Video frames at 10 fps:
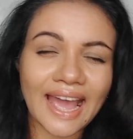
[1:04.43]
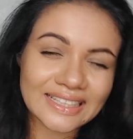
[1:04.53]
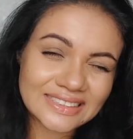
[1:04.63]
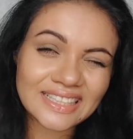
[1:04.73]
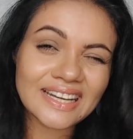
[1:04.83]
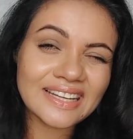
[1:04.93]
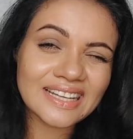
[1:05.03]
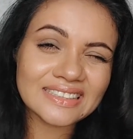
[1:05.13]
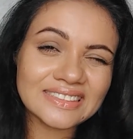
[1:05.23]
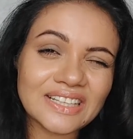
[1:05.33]
actually it
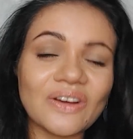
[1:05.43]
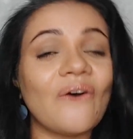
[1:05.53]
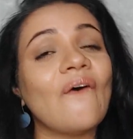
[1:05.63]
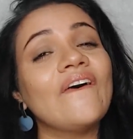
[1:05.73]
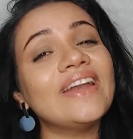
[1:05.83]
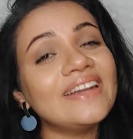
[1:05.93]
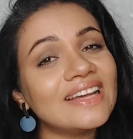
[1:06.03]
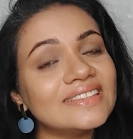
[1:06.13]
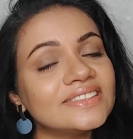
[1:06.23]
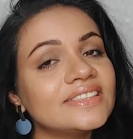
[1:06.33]
does it or it
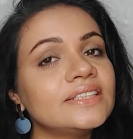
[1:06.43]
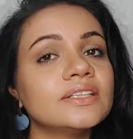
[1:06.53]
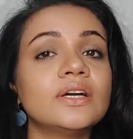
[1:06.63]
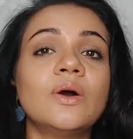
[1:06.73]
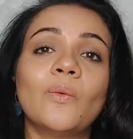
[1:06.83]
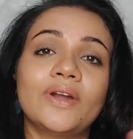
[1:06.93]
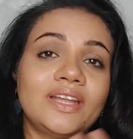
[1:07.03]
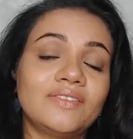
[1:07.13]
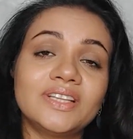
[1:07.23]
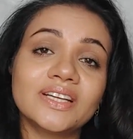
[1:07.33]
doesn't,
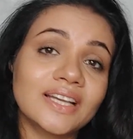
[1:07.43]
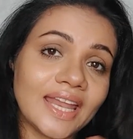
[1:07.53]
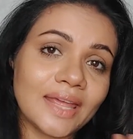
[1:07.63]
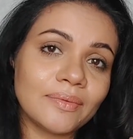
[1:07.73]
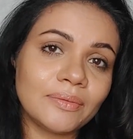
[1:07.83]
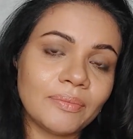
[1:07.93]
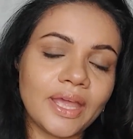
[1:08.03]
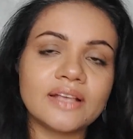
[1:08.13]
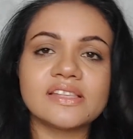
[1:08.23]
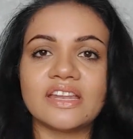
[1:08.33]
whatever the claim it
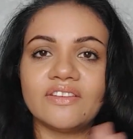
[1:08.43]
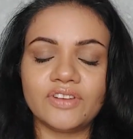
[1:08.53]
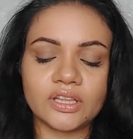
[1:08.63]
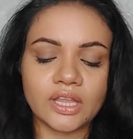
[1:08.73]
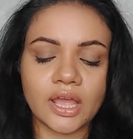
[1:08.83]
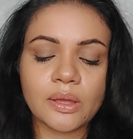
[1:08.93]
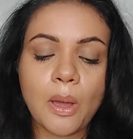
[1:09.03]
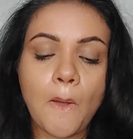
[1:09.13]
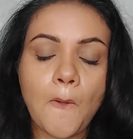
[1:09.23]
makes and everything.